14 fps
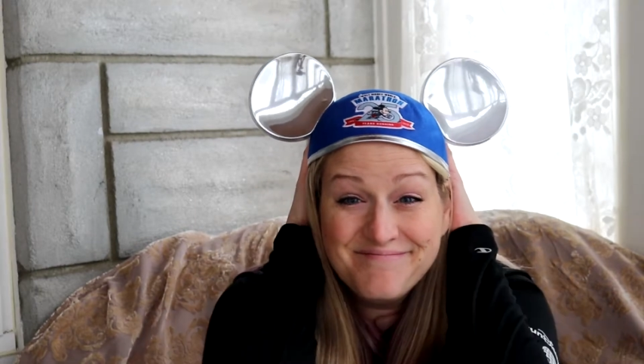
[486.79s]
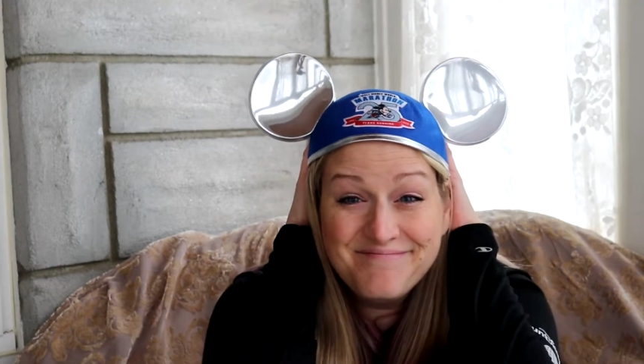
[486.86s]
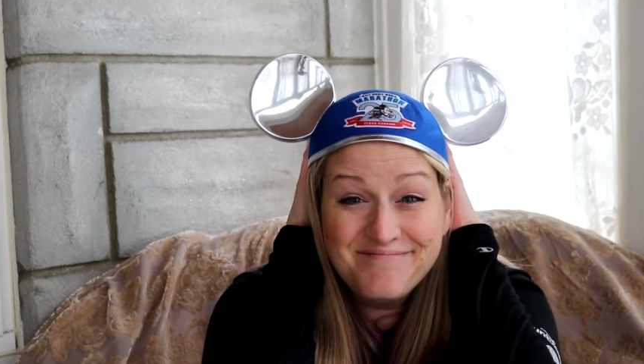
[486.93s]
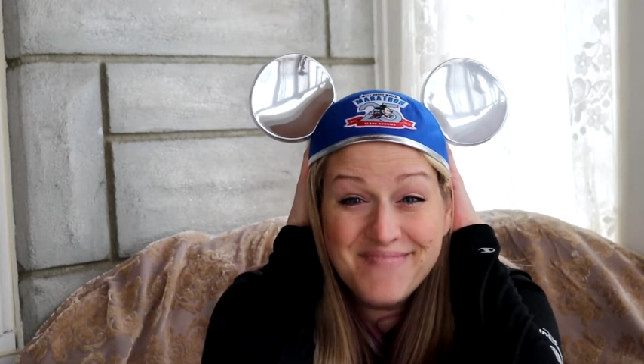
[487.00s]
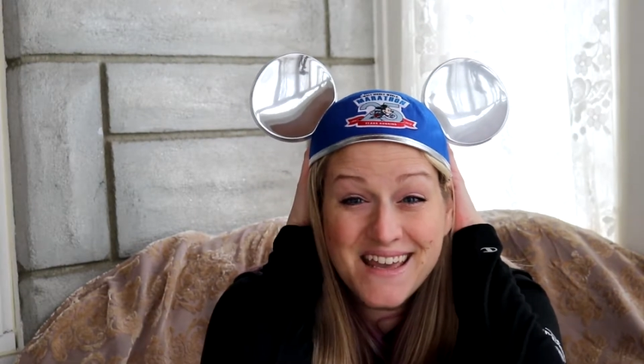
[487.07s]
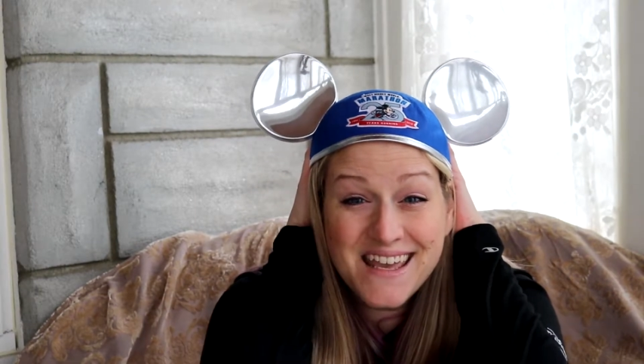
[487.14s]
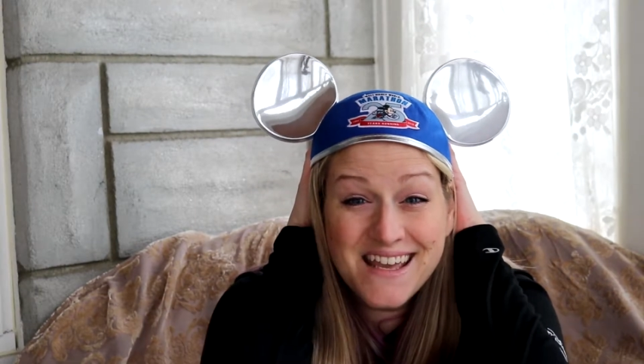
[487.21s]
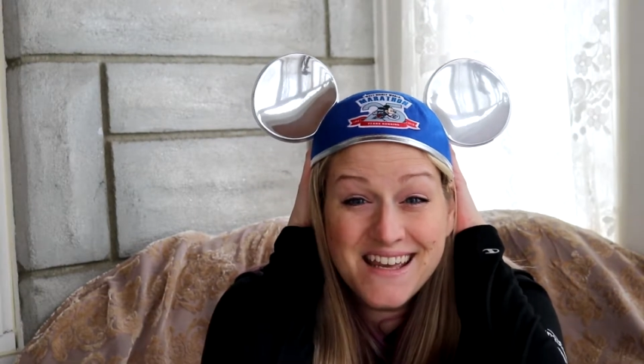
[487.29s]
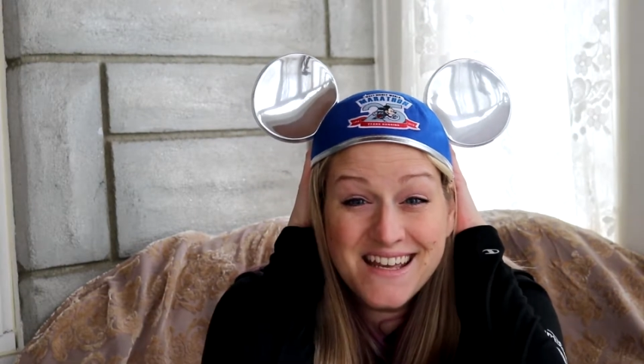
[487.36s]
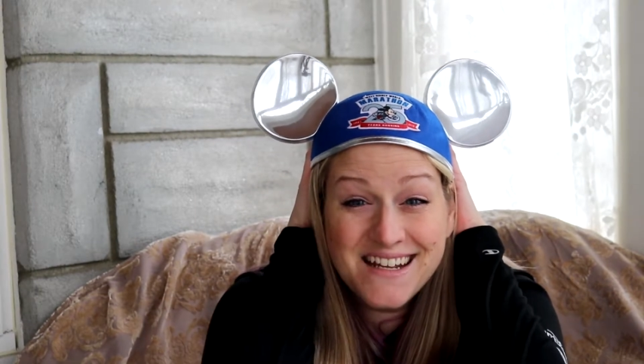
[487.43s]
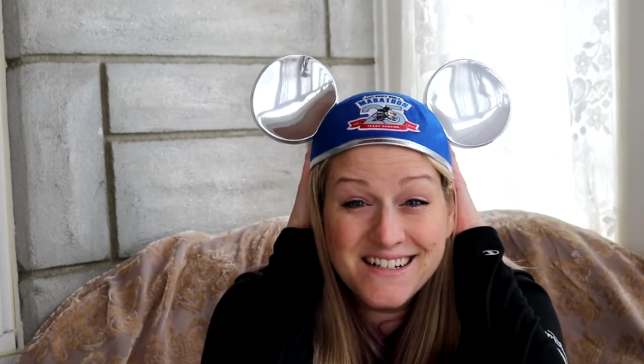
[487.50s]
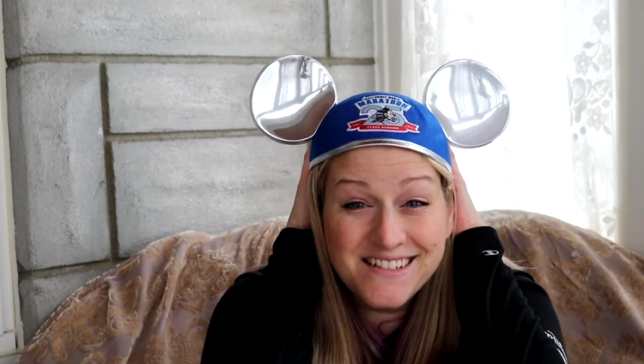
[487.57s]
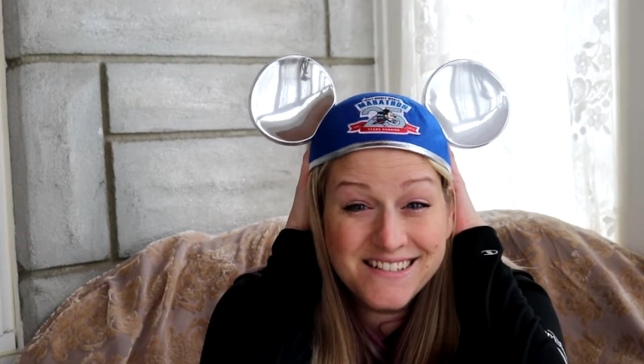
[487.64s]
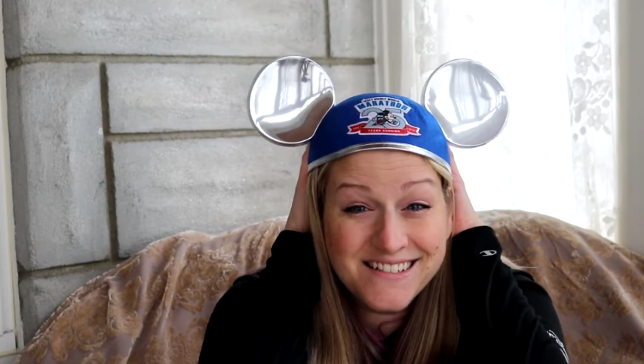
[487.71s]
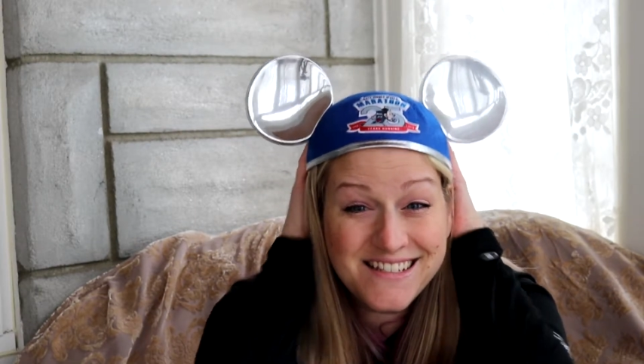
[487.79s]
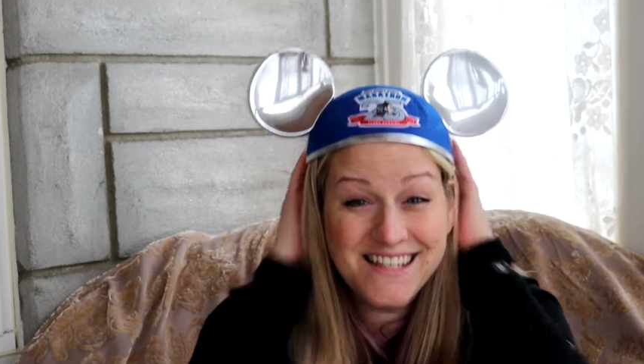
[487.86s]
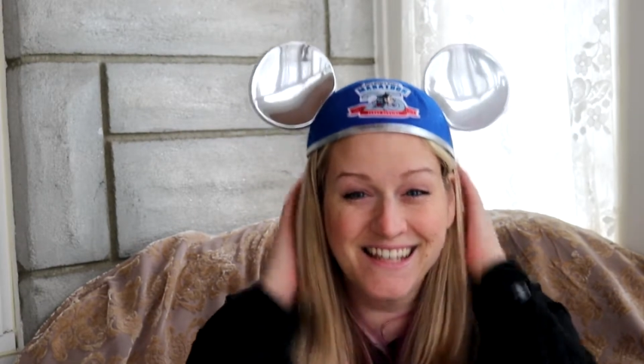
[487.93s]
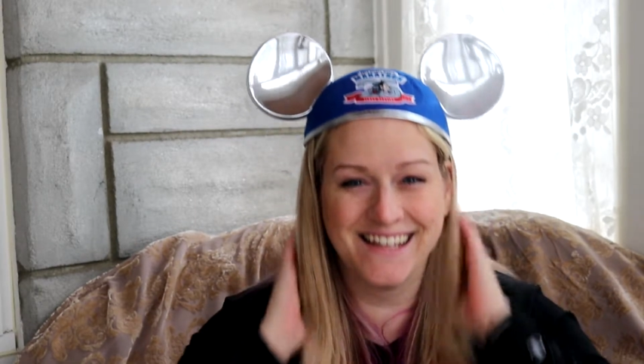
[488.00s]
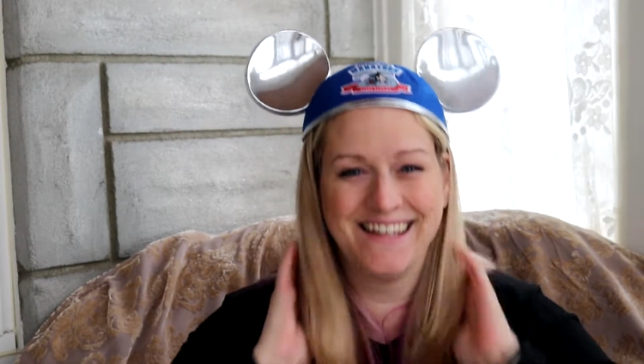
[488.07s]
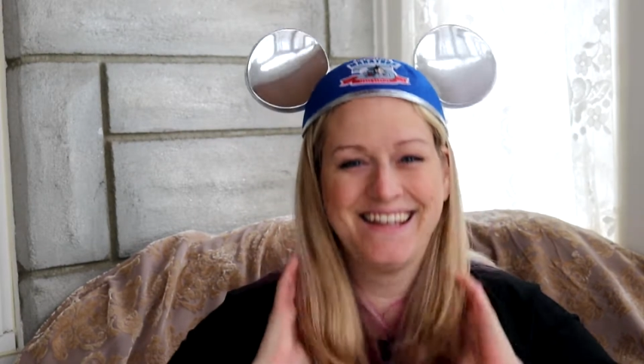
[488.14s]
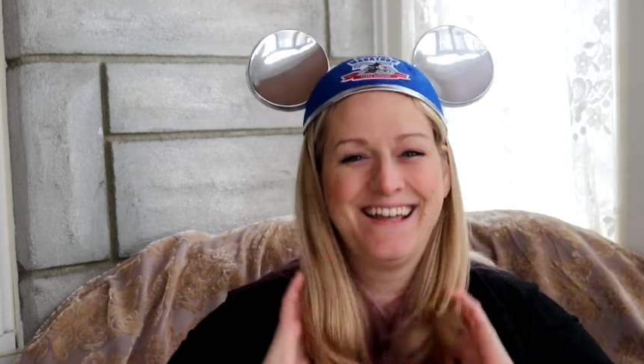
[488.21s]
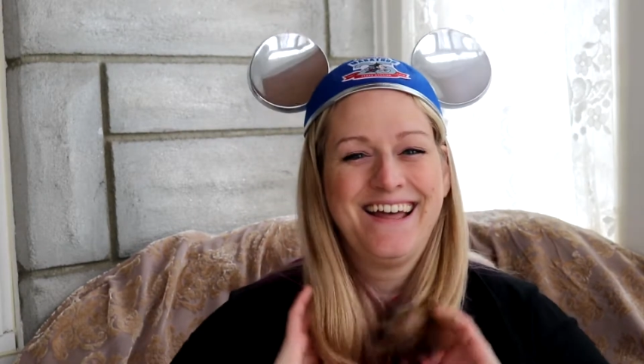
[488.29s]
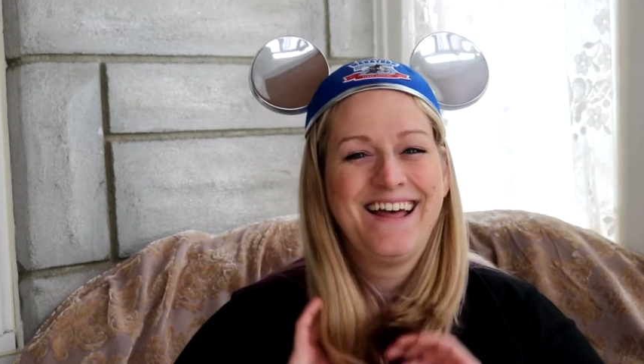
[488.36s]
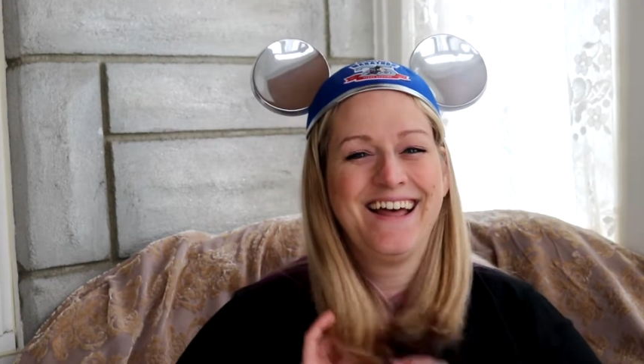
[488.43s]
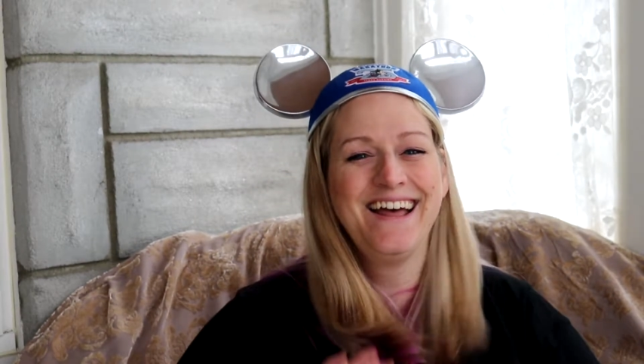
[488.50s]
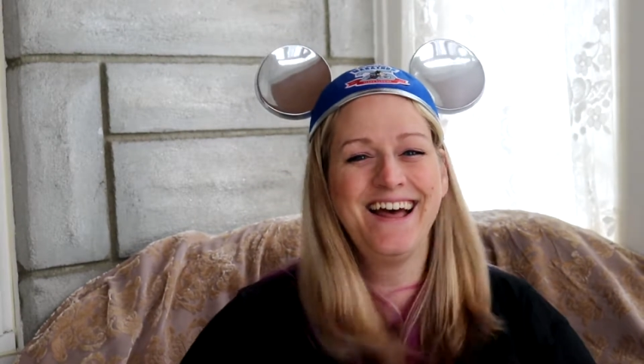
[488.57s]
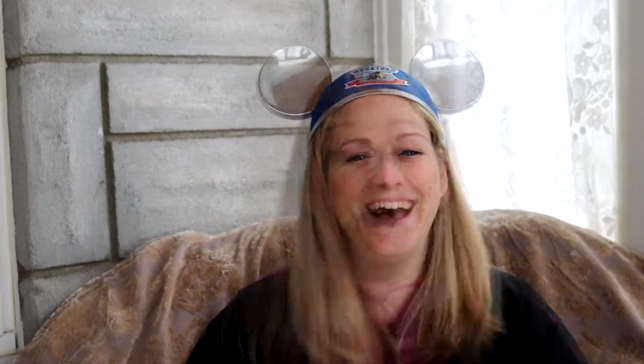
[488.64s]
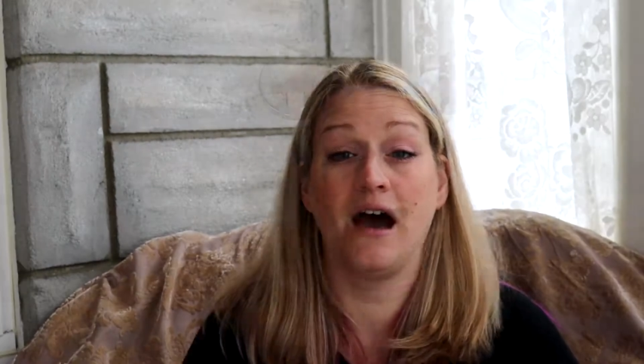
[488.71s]
Mickey ears.
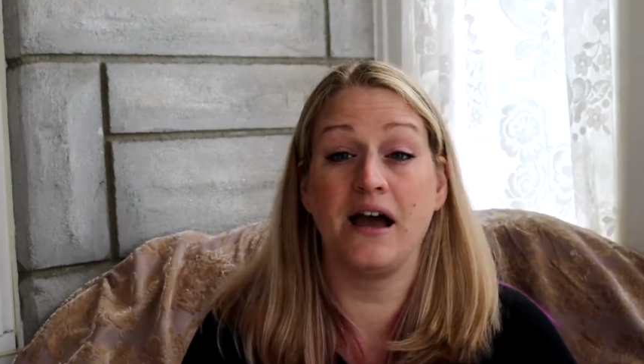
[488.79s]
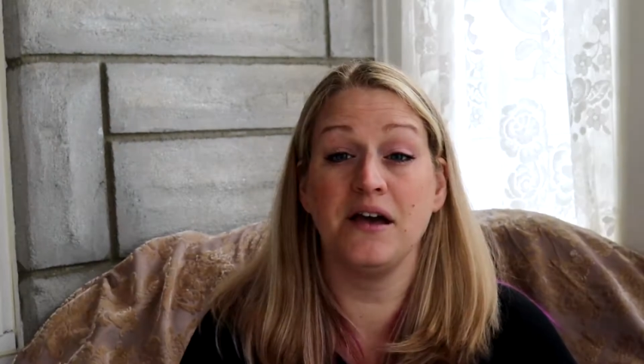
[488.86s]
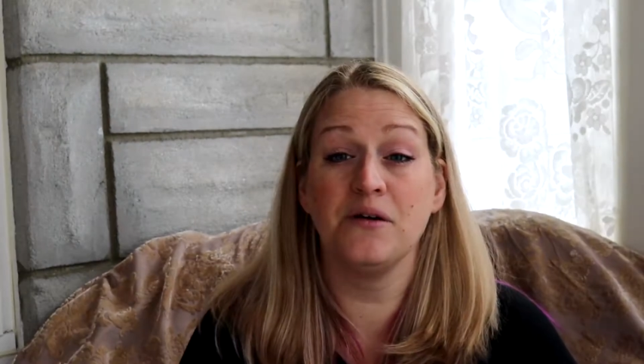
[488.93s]
I